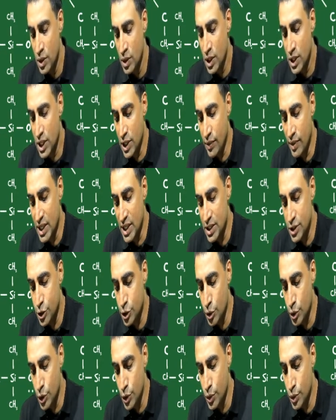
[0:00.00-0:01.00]
Now I'll
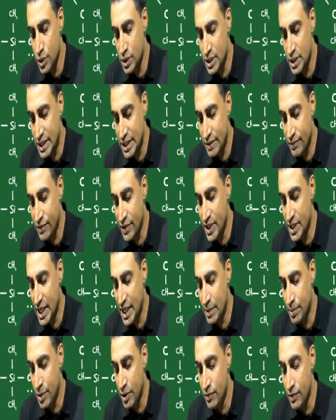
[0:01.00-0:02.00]
show you different
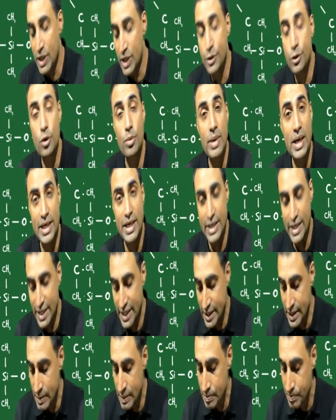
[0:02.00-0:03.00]
type of
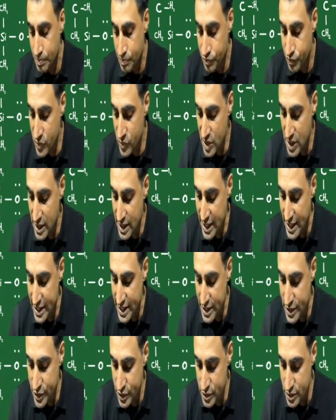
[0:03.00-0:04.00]
electromagnetic
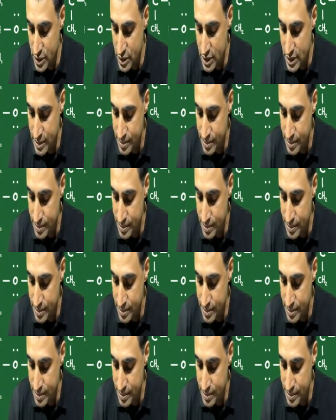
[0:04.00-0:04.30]
radiations.